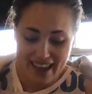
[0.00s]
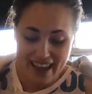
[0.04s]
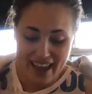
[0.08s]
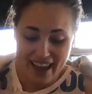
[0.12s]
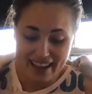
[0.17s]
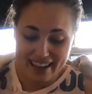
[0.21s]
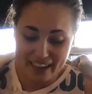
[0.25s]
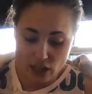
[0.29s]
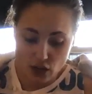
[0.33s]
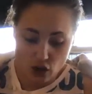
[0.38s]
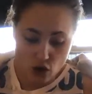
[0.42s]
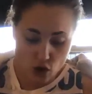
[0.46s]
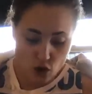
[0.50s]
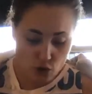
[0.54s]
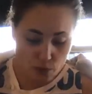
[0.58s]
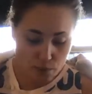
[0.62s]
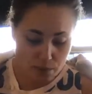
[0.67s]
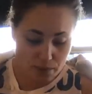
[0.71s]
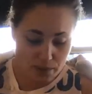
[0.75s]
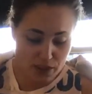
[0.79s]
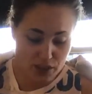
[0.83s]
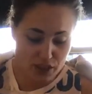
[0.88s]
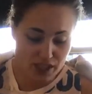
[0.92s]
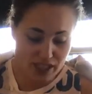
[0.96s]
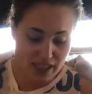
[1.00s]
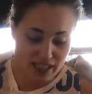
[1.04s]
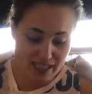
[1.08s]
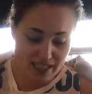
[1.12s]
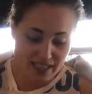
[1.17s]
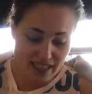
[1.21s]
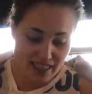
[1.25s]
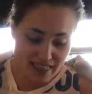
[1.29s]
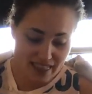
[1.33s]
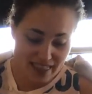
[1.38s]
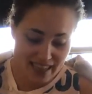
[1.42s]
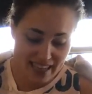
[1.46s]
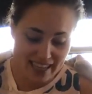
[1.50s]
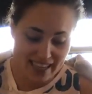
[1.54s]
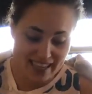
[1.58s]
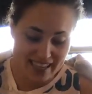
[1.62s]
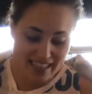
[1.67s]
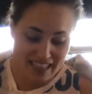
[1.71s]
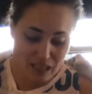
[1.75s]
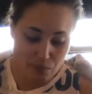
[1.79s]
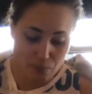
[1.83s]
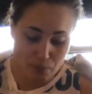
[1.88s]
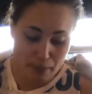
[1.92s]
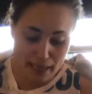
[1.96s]
And I hope that she doesn't think
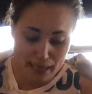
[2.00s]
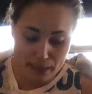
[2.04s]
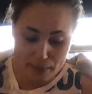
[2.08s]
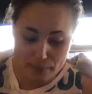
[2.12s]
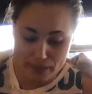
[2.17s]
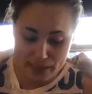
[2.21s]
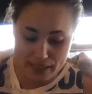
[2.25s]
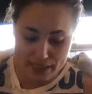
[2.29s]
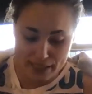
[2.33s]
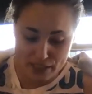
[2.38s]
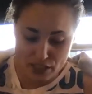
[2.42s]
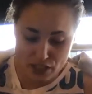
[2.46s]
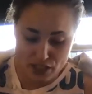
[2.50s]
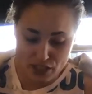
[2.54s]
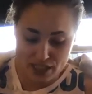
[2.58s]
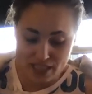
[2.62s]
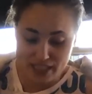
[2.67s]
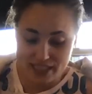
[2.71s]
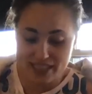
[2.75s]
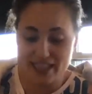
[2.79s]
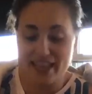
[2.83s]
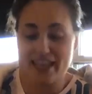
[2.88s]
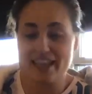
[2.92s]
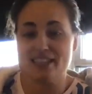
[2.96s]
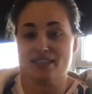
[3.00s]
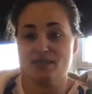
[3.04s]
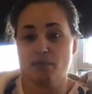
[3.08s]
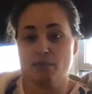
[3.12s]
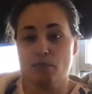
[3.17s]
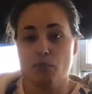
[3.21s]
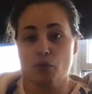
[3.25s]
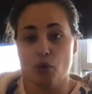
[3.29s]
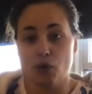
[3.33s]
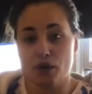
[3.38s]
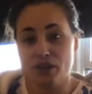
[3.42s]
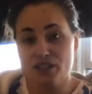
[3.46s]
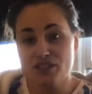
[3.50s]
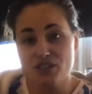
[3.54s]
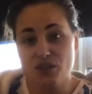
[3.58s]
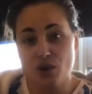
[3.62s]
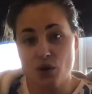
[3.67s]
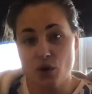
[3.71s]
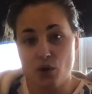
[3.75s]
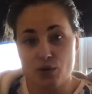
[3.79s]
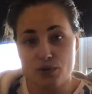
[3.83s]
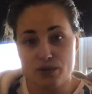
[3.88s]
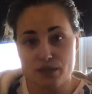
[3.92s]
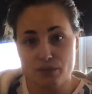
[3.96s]
it's babyish to send Morse
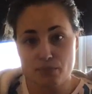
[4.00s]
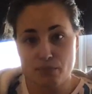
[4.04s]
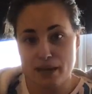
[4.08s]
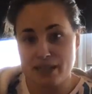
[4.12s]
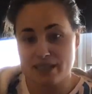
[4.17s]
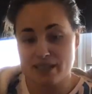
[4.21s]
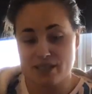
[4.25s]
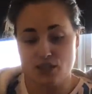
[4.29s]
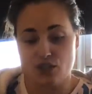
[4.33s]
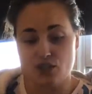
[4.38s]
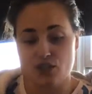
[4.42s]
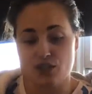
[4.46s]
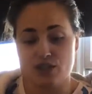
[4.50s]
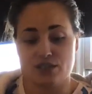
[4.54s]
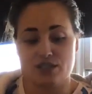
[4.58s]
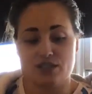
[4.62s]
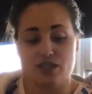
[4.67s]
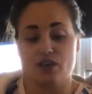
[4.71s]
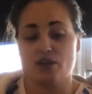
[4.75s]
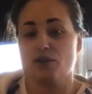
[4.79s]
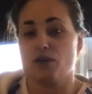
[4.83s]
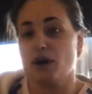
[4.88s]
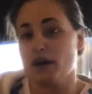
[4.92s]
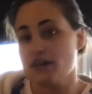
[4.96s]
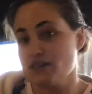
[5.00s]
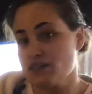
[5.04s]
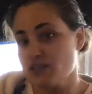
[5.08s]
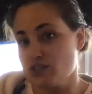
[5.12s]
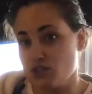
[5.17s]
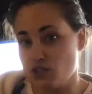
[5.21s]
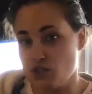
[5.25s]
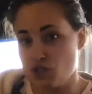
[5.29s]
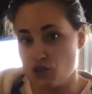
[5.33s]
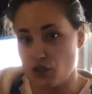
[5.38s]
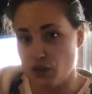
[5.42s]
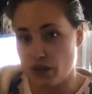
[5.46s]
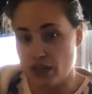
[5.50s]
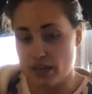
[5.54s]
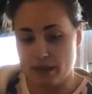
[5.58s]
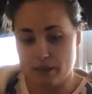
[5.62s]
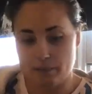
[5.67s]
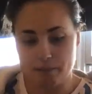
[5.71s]
codes messages across the street.